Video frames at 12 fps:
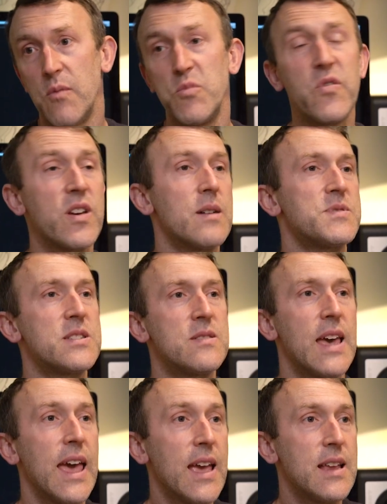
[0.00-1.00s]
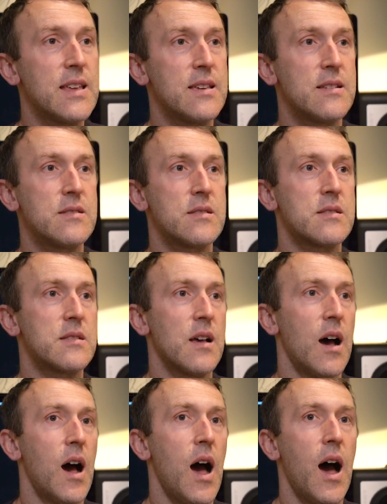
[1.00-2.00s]
Moving up to the 80s,
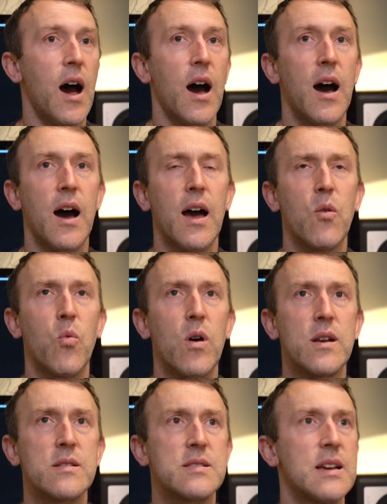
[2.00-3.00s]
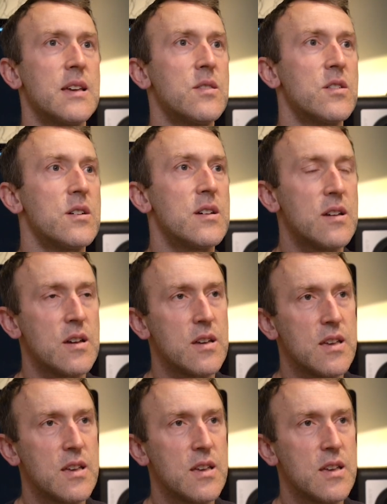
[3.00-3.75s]
I want to say the